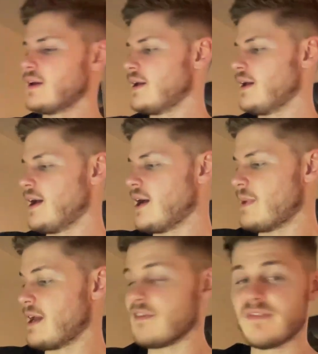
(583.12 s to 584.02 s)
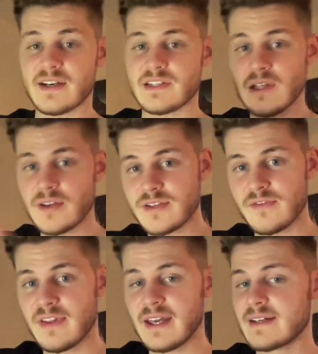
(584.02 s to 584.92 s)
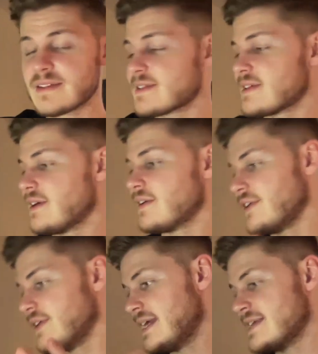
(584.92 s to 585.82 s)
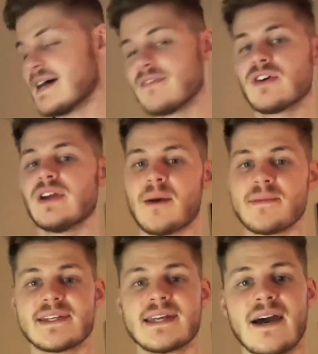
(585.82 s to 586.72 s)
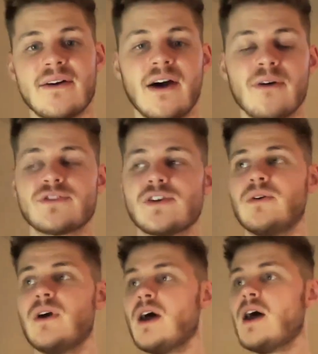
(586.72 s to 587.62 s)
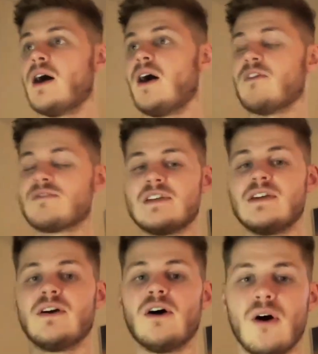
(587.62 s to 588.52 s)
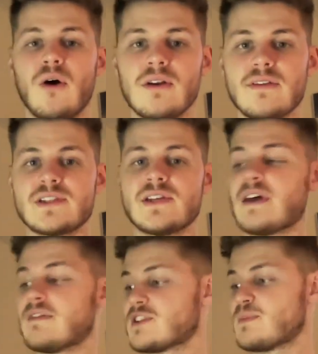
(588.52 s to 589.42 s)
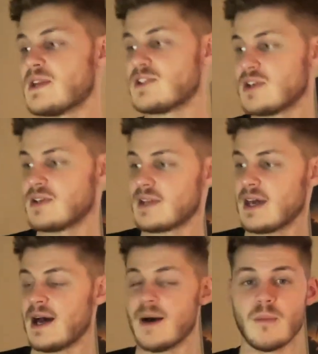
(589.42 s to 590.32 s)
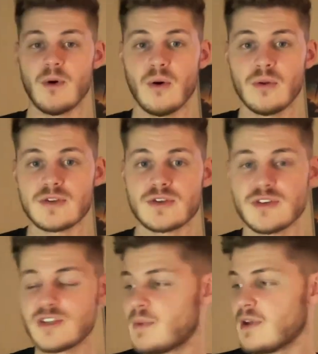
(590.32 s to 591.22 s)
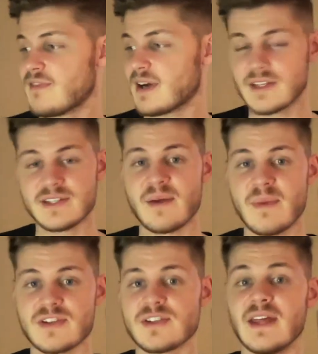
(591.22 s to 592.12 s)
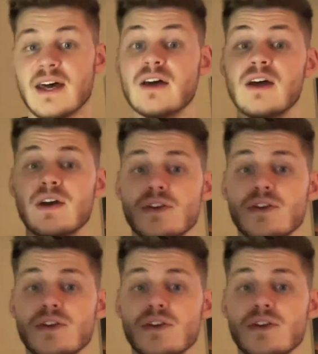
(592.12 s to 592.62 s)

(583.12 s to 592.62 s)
It affects lots of things. You need to have good Amazon account health. So obviously all of the stuff that I've just mentioned, all those contributing factors that I mentioned there do